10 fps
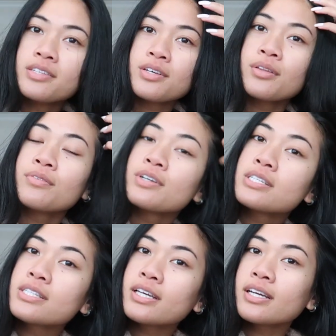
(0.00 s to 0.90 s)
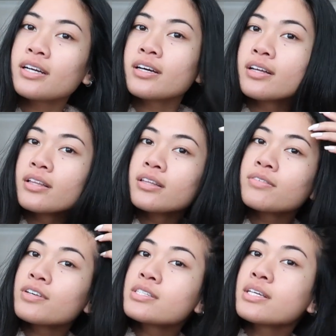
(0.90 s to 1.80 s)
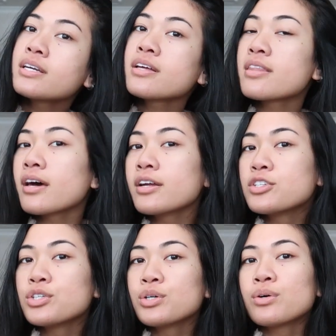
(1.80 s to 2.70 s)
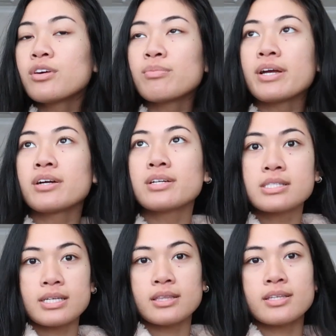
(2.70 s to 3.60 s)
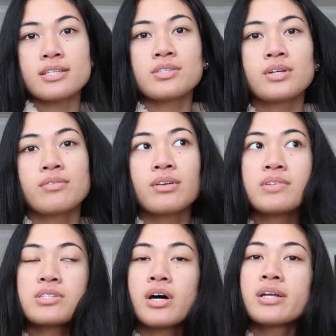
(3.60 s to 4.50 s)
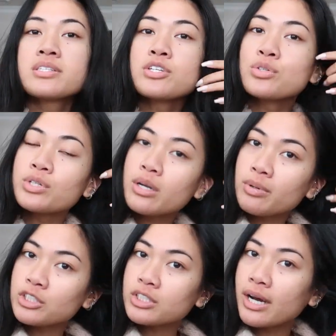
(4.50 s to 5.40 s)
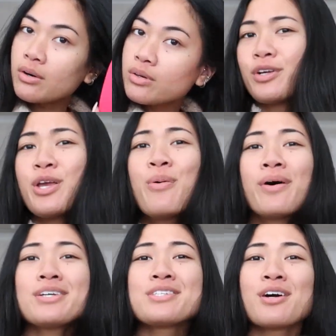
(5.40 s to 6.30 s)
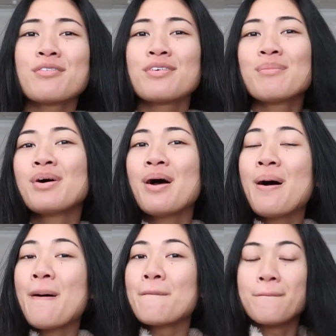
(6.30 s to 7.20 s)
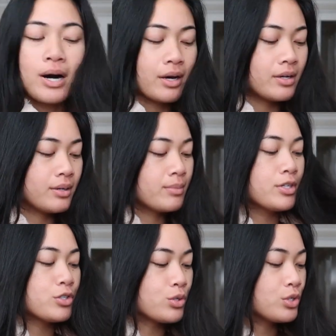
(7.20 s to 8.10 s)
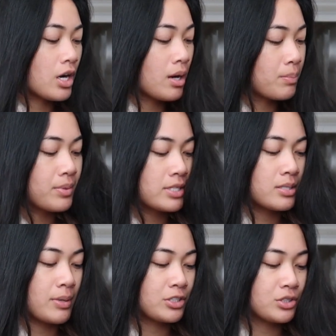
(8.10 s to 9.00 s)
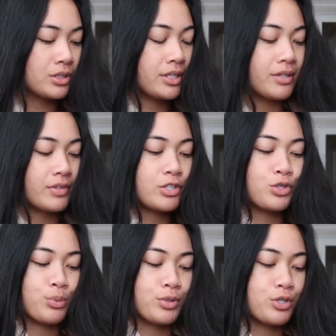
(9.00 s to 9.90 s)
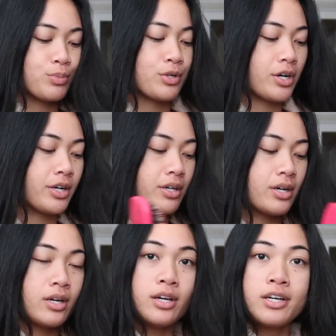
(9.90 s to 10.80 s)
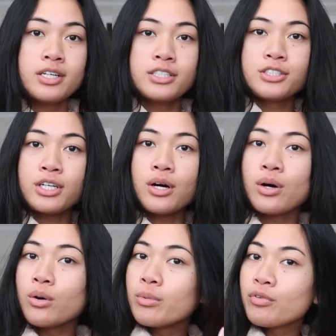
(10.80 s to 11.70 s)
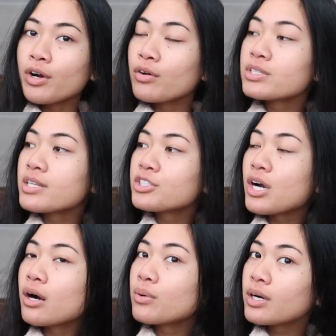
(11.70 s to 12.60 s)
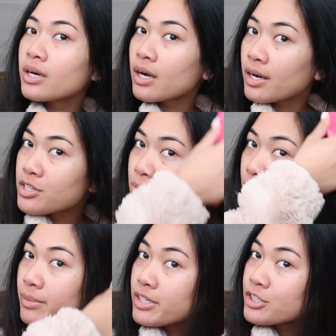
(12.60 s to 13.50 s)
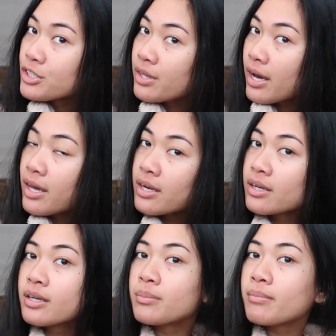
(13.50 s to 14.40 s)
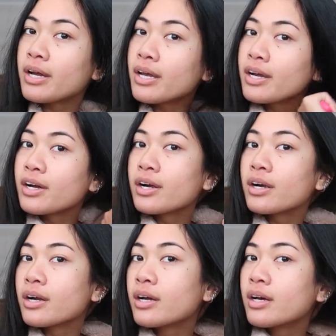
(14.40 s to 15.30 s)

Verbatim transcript: So the first thing, the first thing that I do if my hair is like this, or even if it's not, is I do try to brush it out. You wanna start from bottom to top, especially if it's super, super knotted. So before I go into the shower, I just wanna make sure that my hair